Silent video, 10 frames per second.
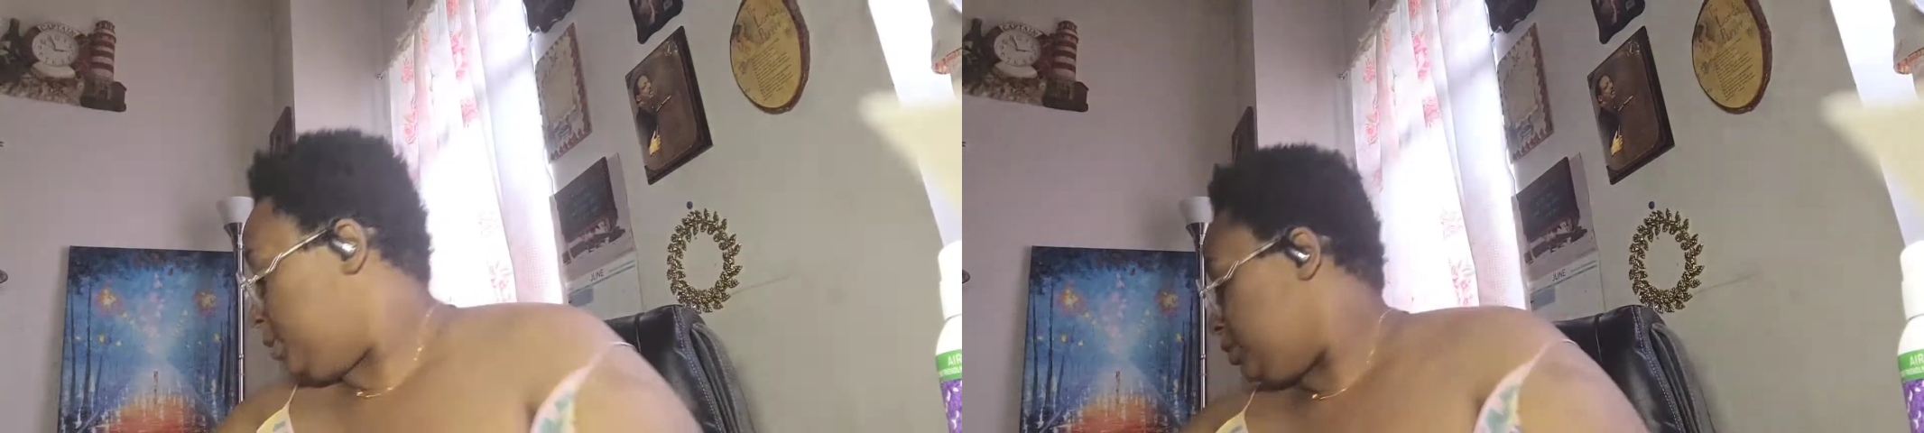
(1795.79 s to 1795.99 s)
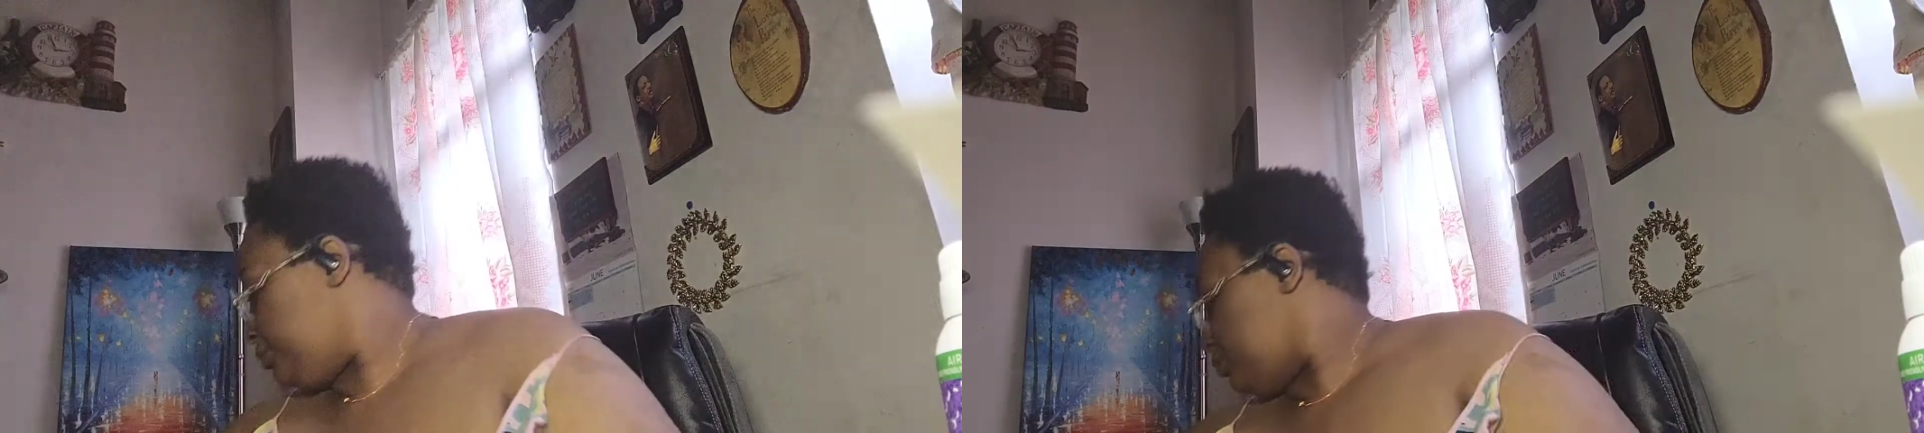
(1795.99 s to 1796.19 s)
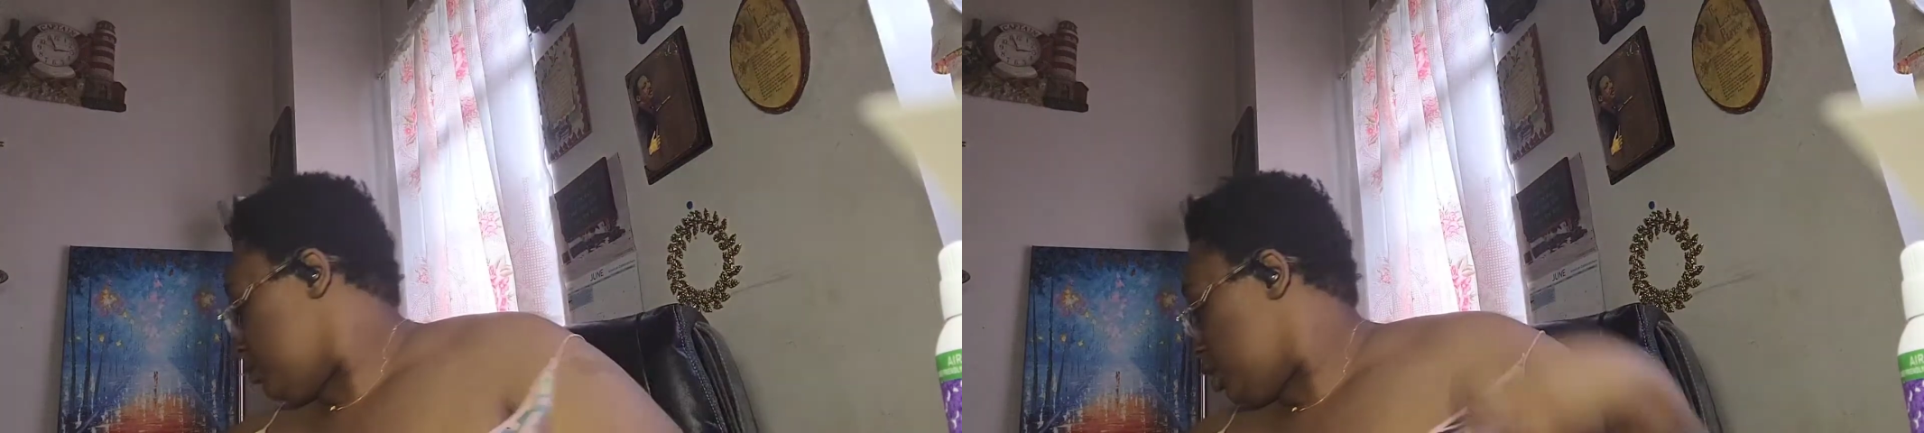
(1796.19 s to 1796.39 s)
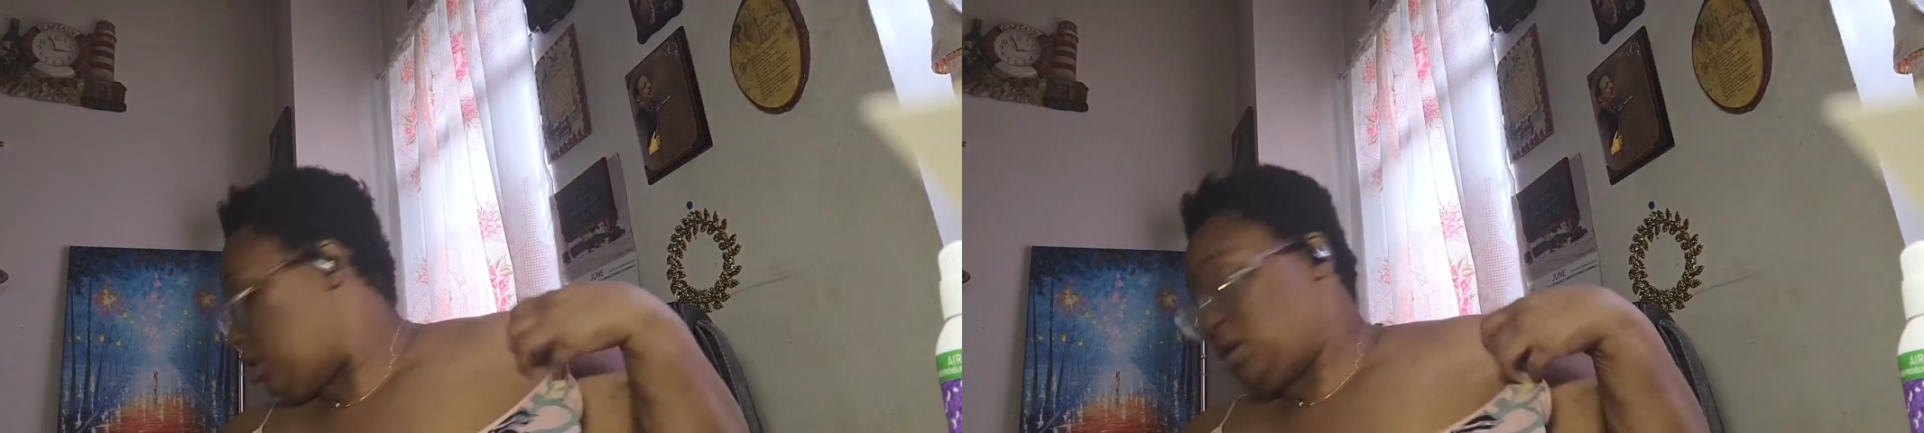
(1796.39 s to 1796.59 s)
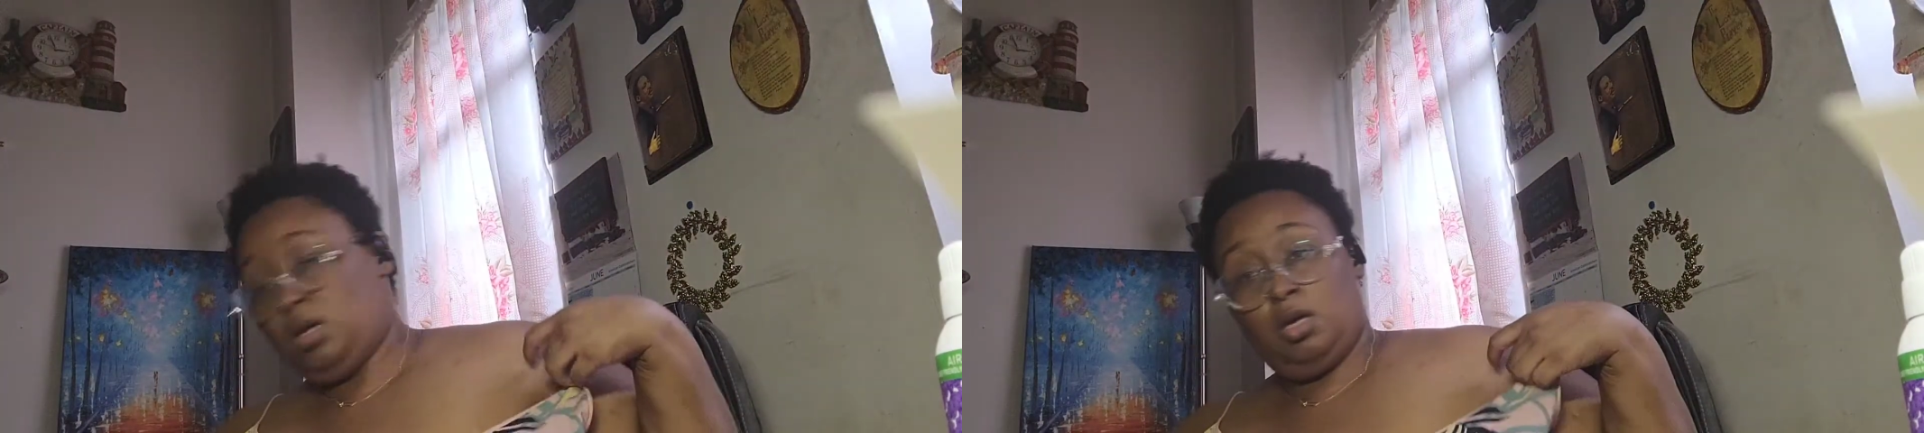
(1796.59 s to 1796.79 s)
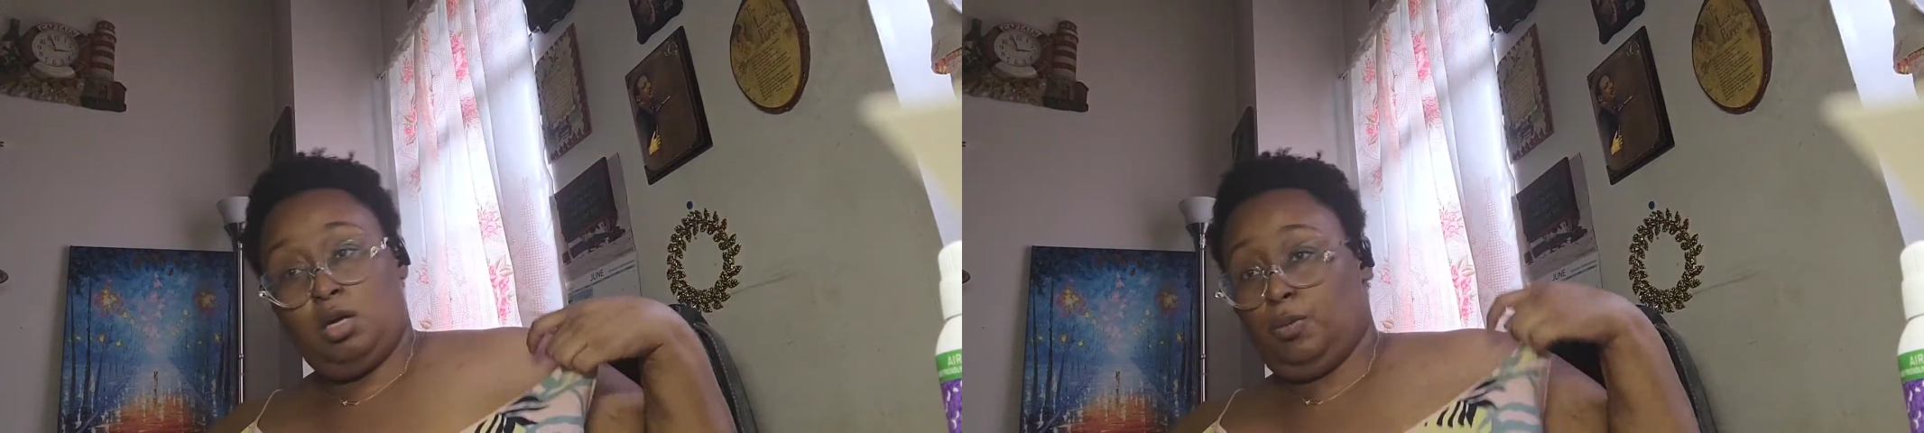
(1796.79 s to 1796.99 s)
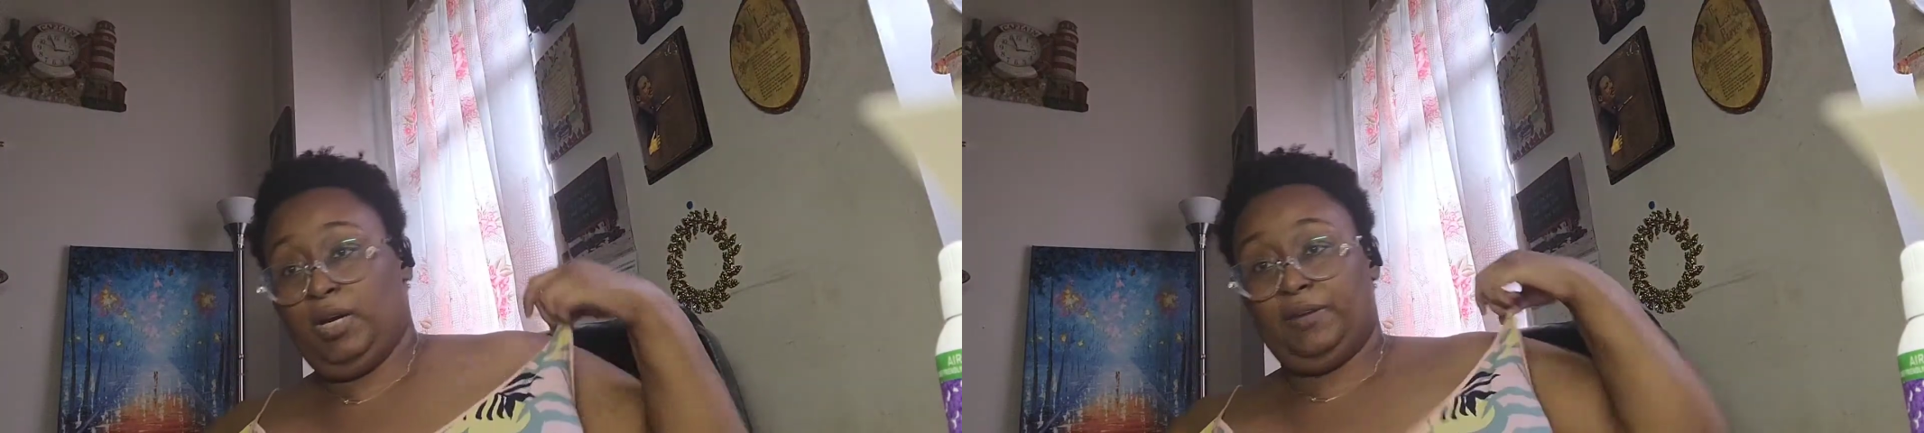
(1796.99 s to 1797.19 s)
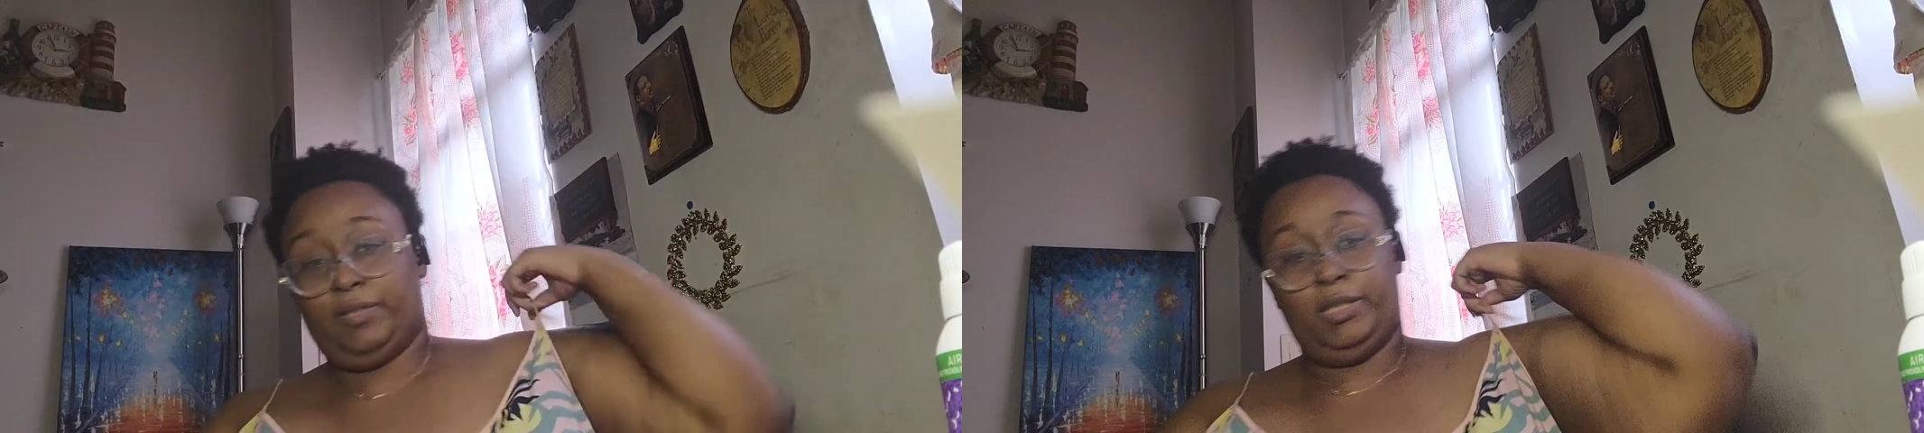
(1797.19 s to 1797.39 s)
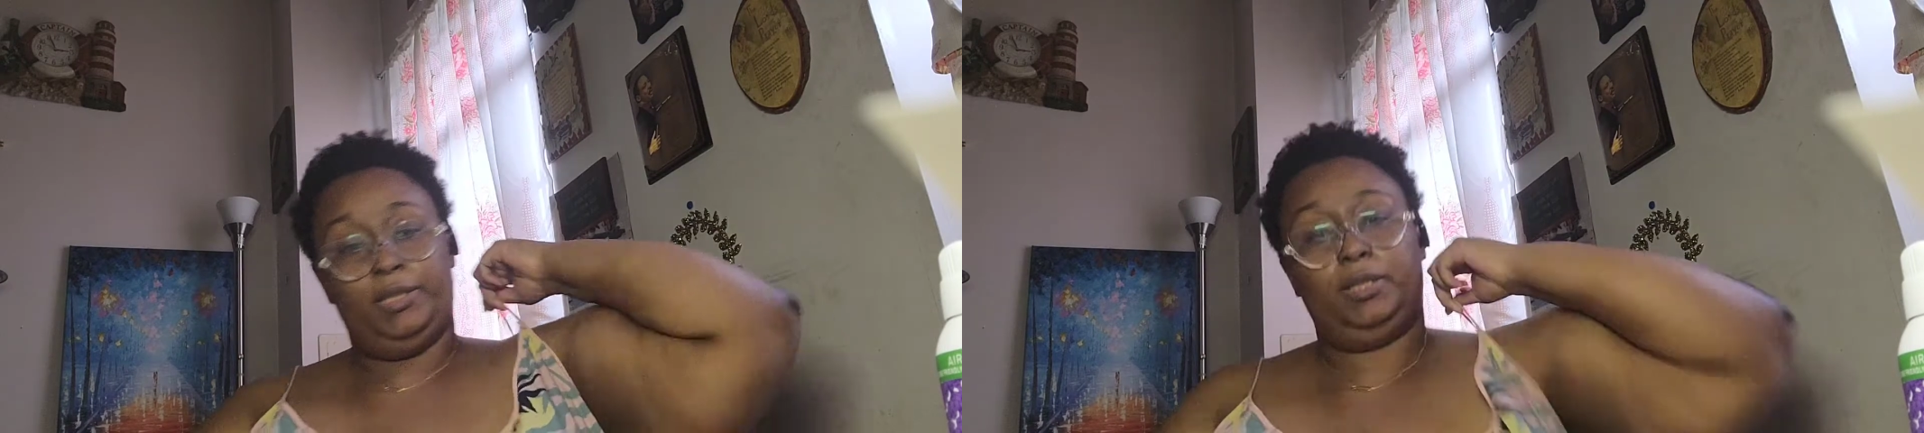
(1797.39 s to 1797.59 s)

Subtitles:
but whatever.